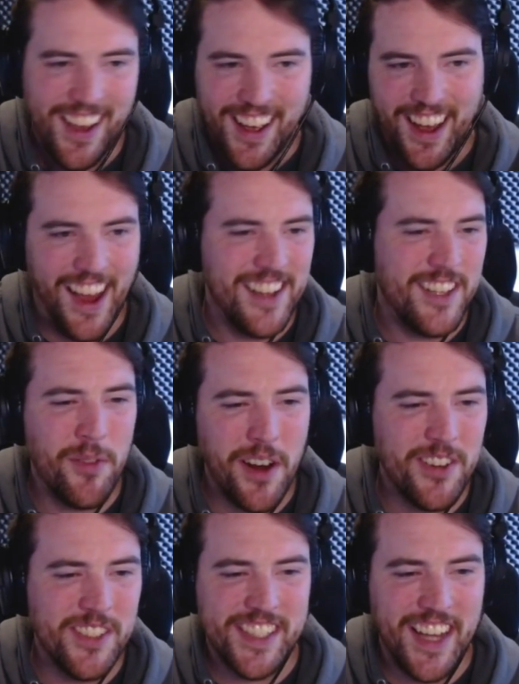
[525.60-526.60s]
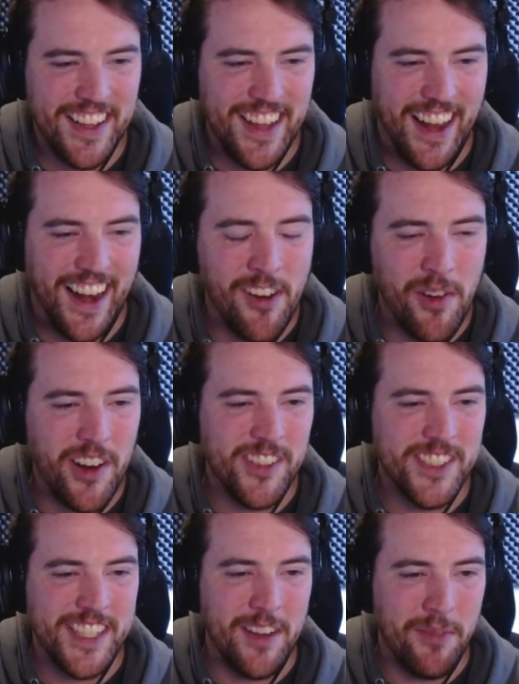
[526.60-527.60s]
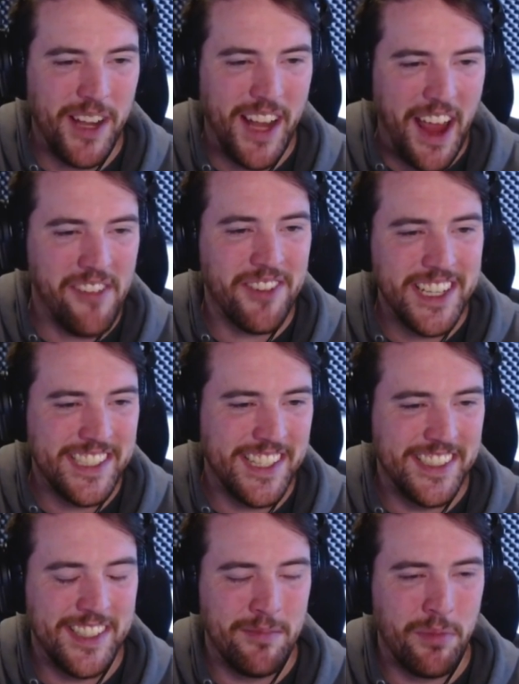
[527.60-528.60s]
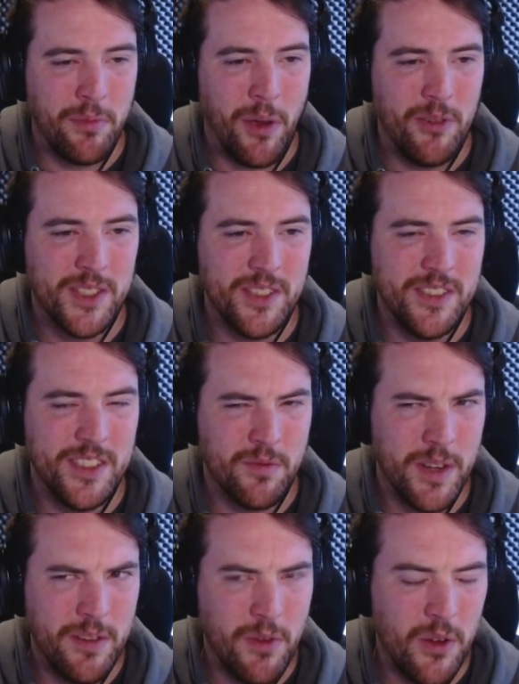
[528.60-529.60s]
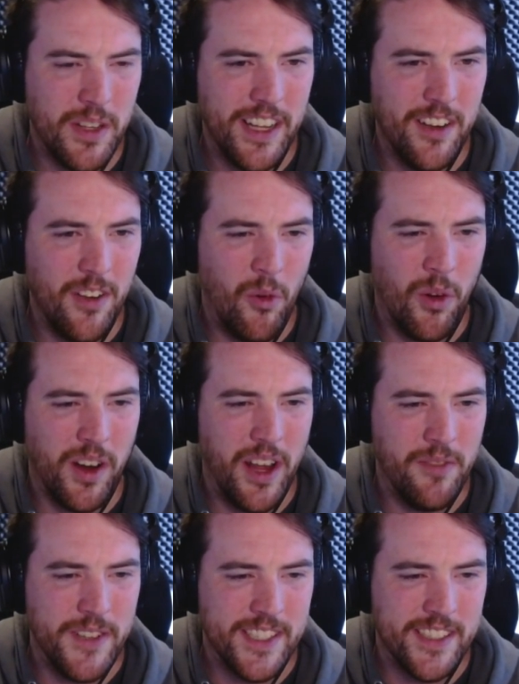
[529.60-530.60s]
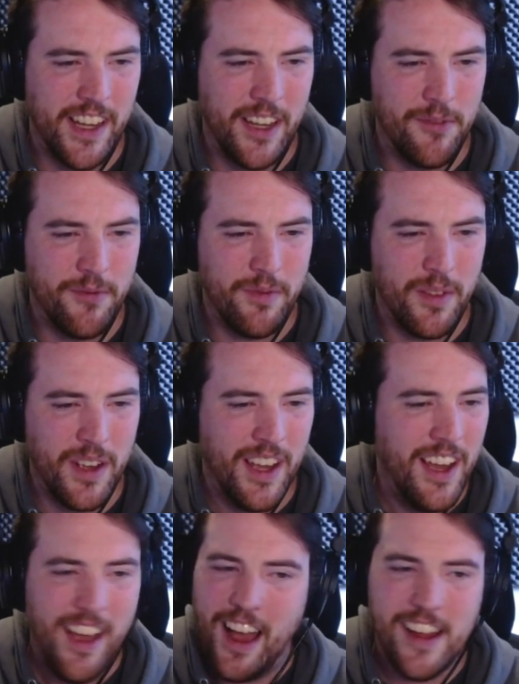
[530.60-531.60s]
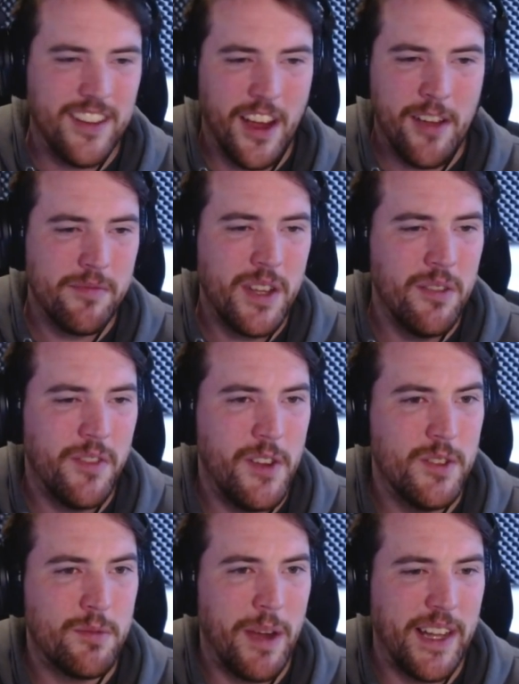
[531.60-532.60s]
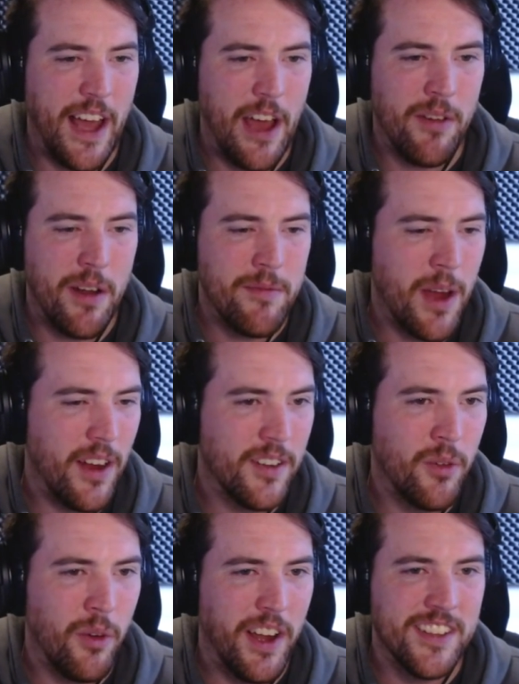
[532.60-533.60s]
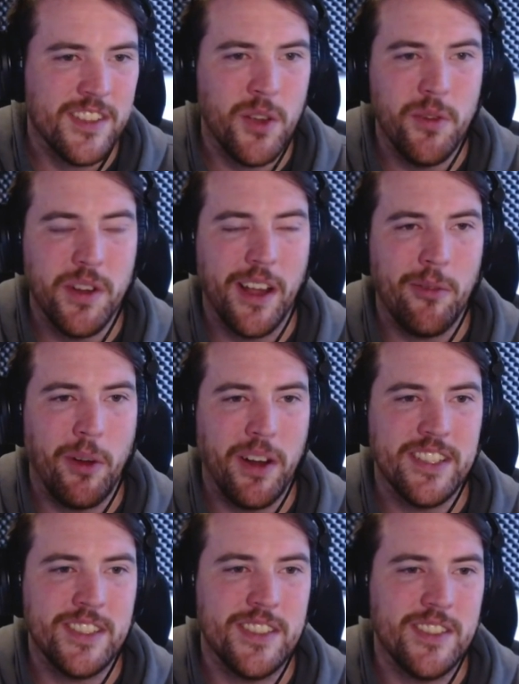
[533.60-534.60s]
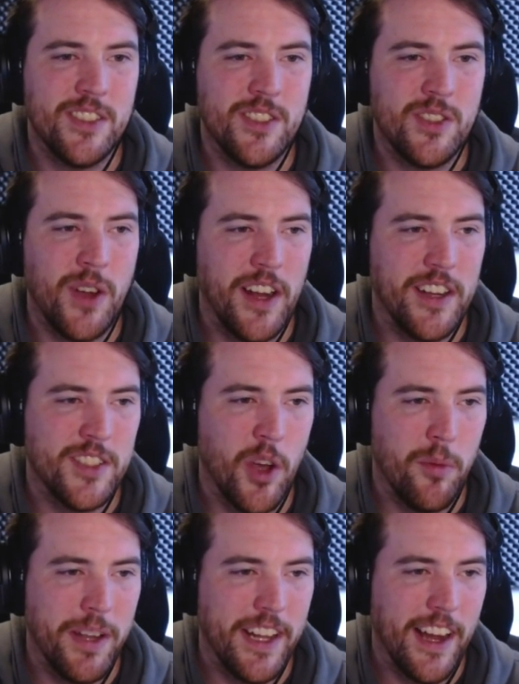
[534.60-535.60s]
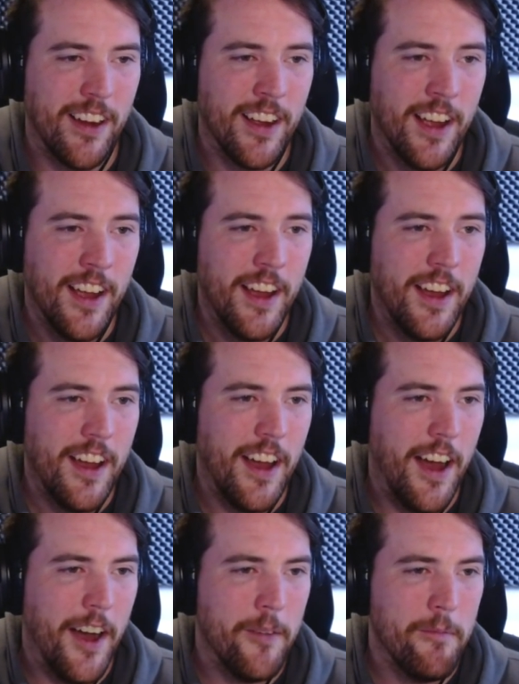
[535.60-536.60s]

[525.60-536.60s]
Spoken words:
I don't understand that. I don't understand why every citizen proposal is re-rolling, or if it's like, I'm confused by that one. I'm not quite intuiting what it's trying to show me there.